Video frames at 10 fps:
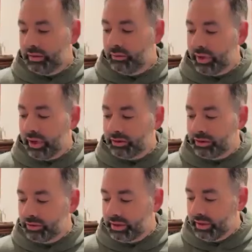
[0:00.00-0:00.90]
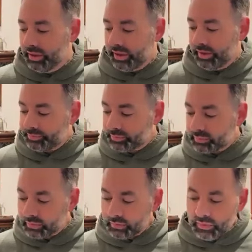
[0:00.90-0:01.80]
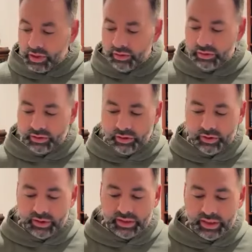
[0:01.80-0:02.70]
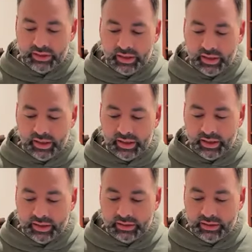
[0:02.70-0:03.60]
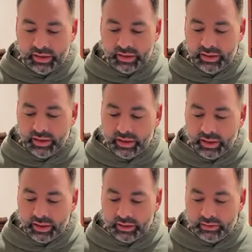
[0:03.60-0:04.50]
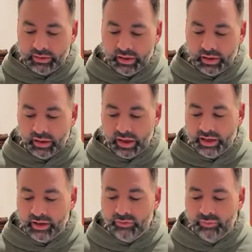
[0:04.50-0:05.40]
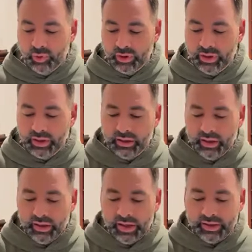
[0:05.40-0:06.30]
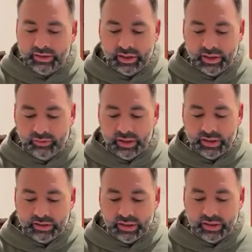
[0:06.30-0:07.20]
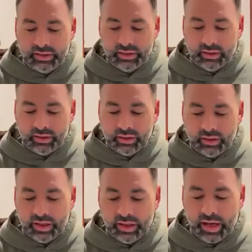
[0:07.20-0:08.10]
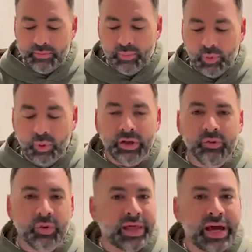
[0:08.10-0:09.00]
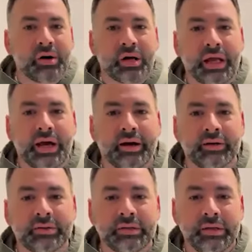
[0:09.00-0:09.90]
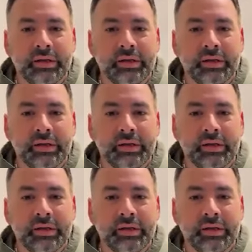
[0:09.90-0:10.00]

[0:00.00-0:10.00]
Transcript: And we also see that, so it says, it's like the light of morning at sunrise. It's like a morning without clouds.